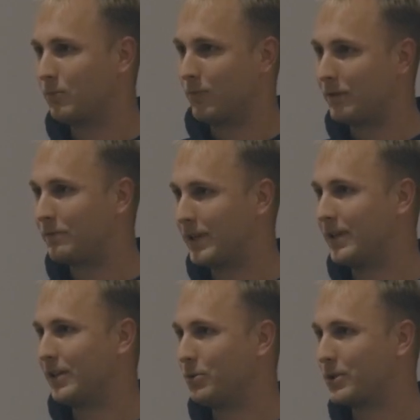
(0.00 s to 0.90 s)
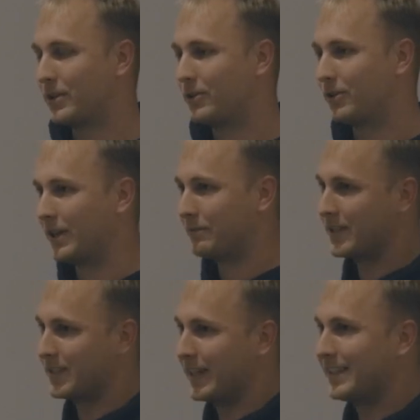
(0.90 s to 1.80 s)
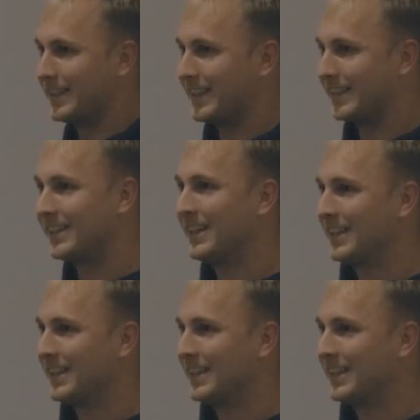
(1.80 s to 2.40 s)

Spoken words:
wealthy user, or I have this 99